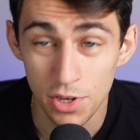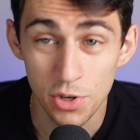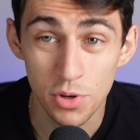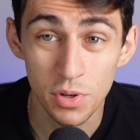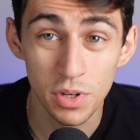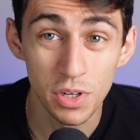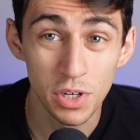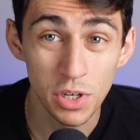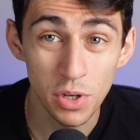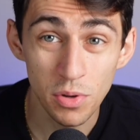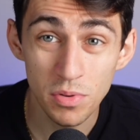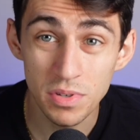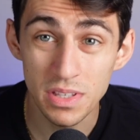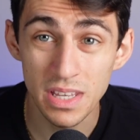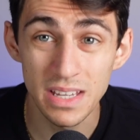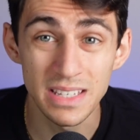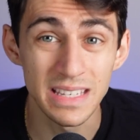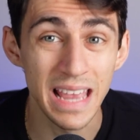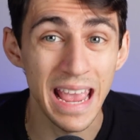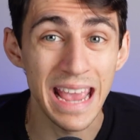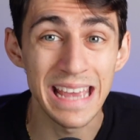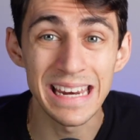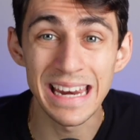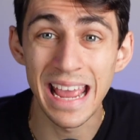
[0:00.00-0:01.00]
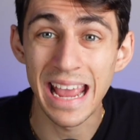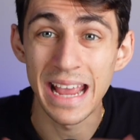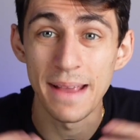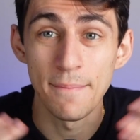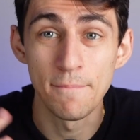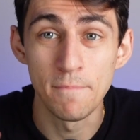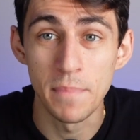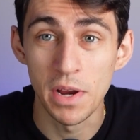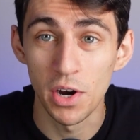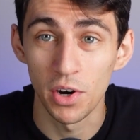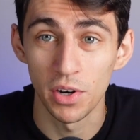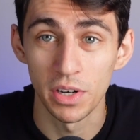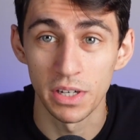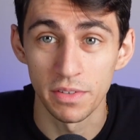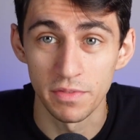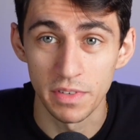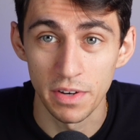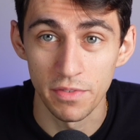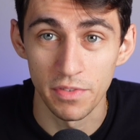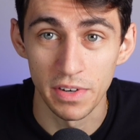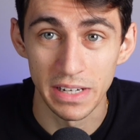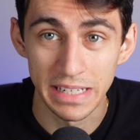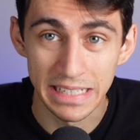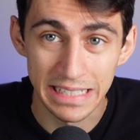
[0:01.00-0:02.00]
You can use this in a myriad of
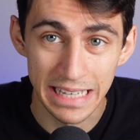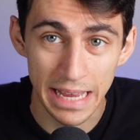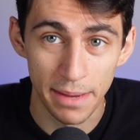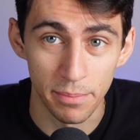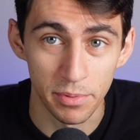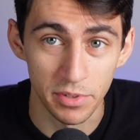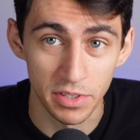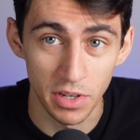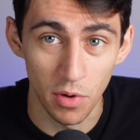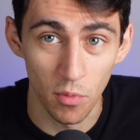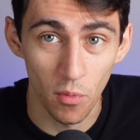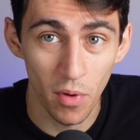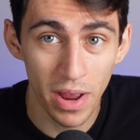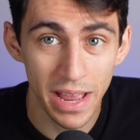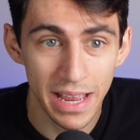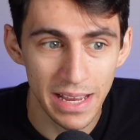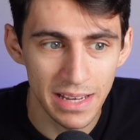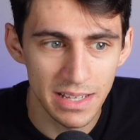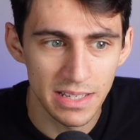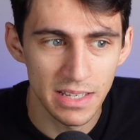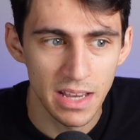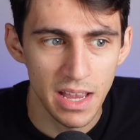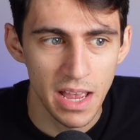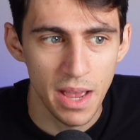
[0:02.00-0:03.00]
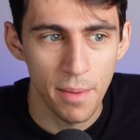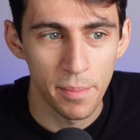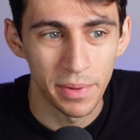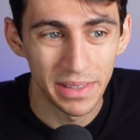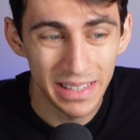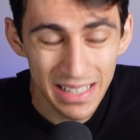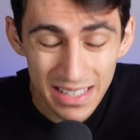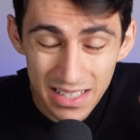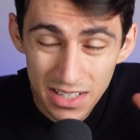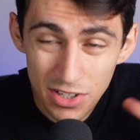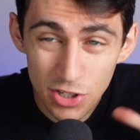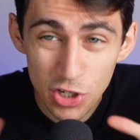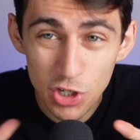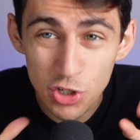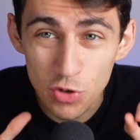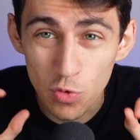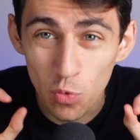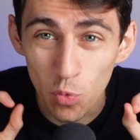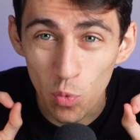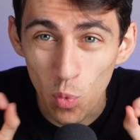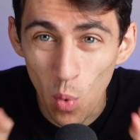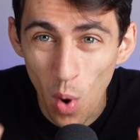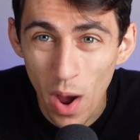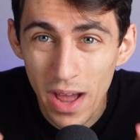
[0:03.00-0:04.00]
different examples and ways, but this is just
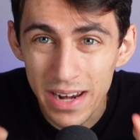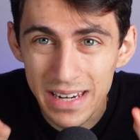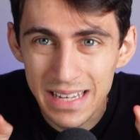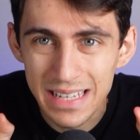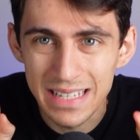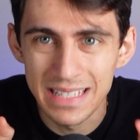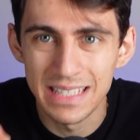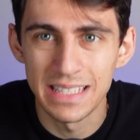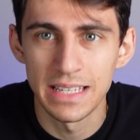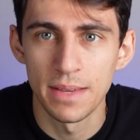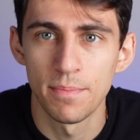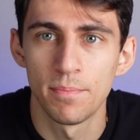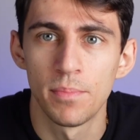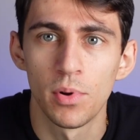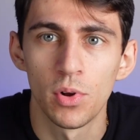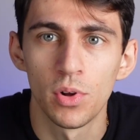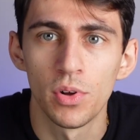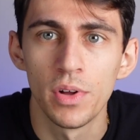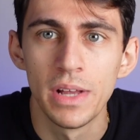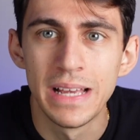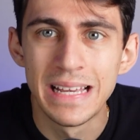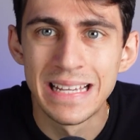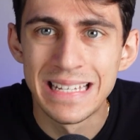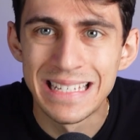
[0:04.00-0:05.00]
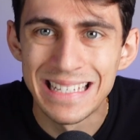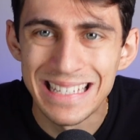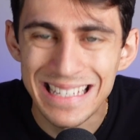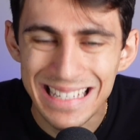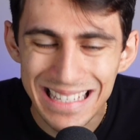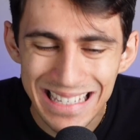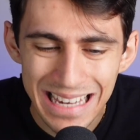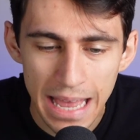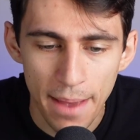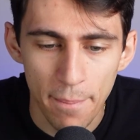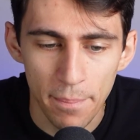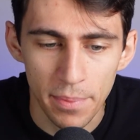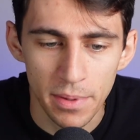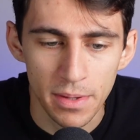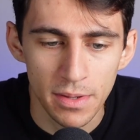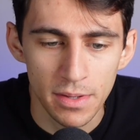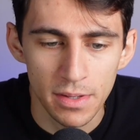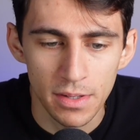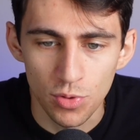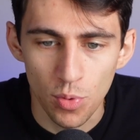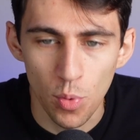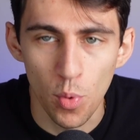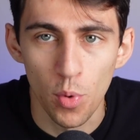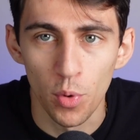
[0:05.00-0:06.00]
one simple step
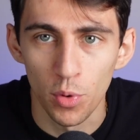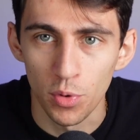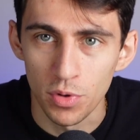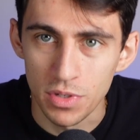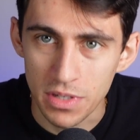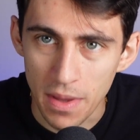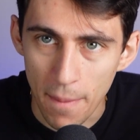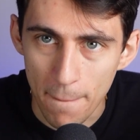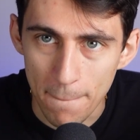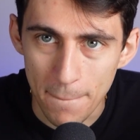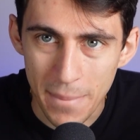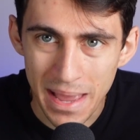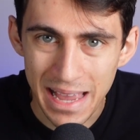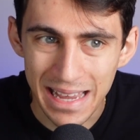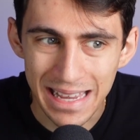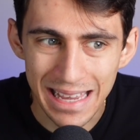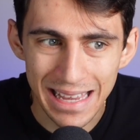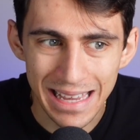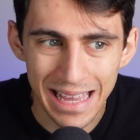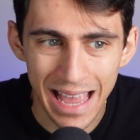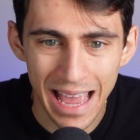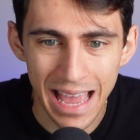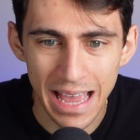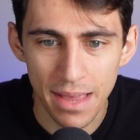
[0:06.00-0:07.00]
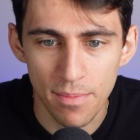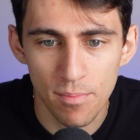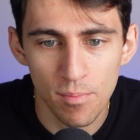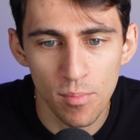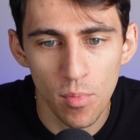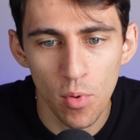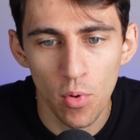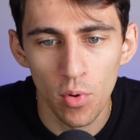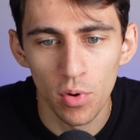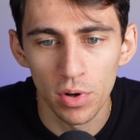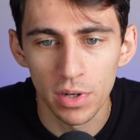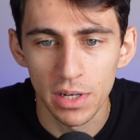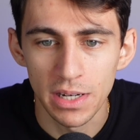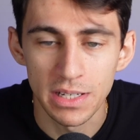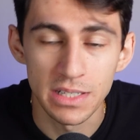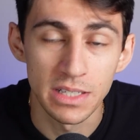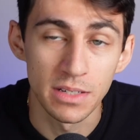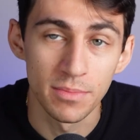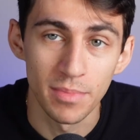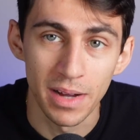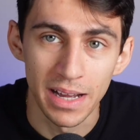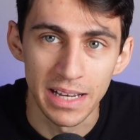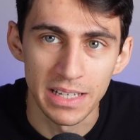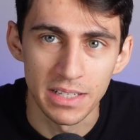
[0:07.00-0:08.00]
towards making a more
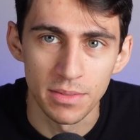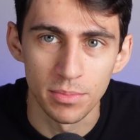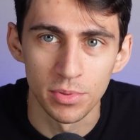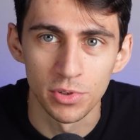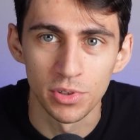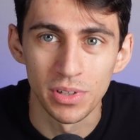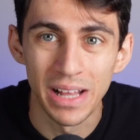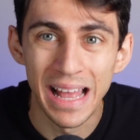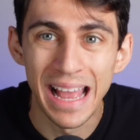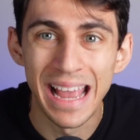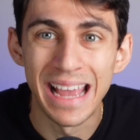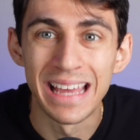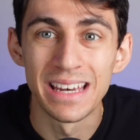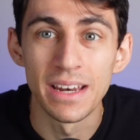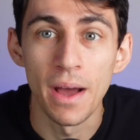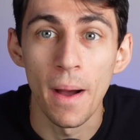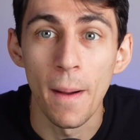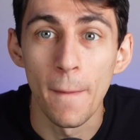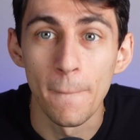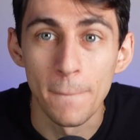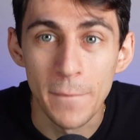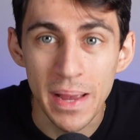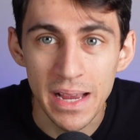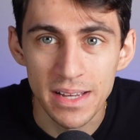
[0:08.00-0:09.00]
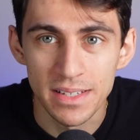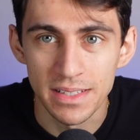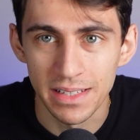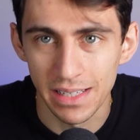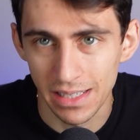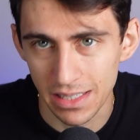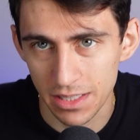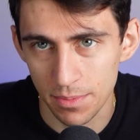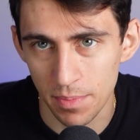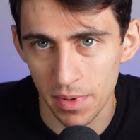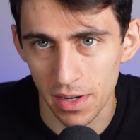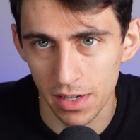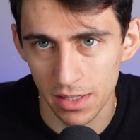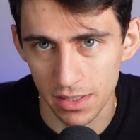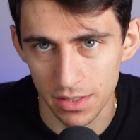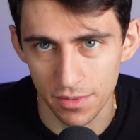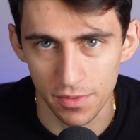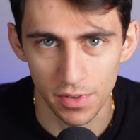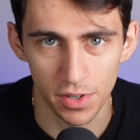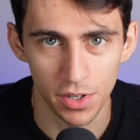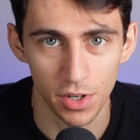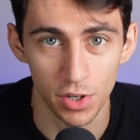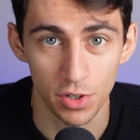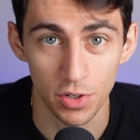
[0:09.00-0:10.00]
customizable and amazing experience
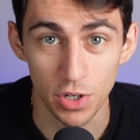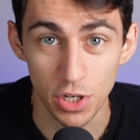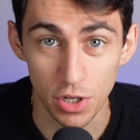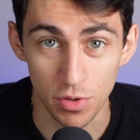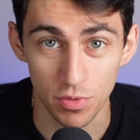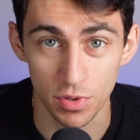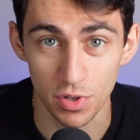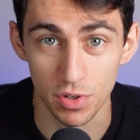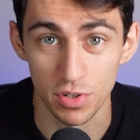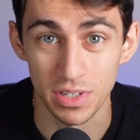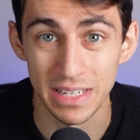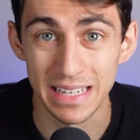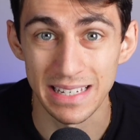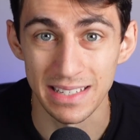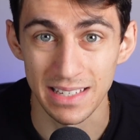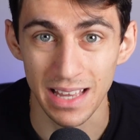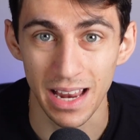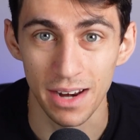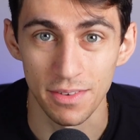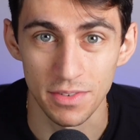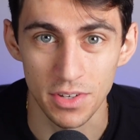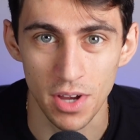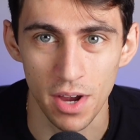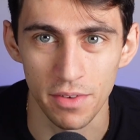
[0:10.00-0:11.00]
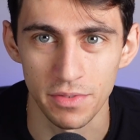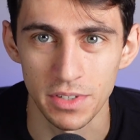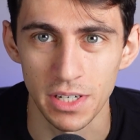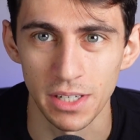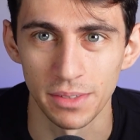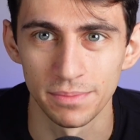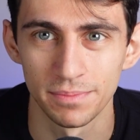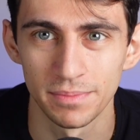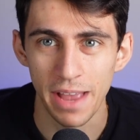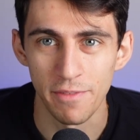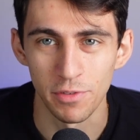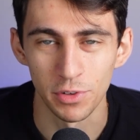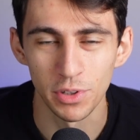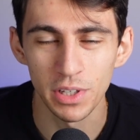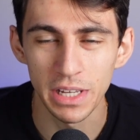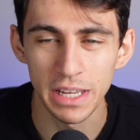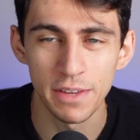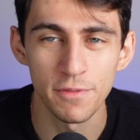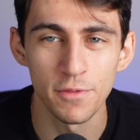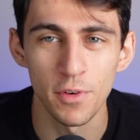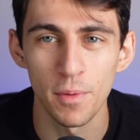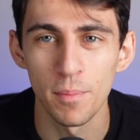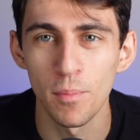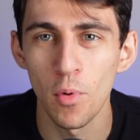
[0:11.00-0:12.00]
for your users inside of Softr. If you're
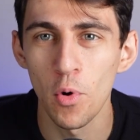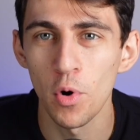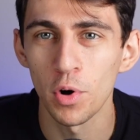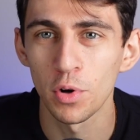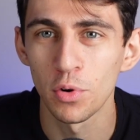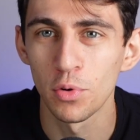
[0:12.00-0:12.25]
looking for more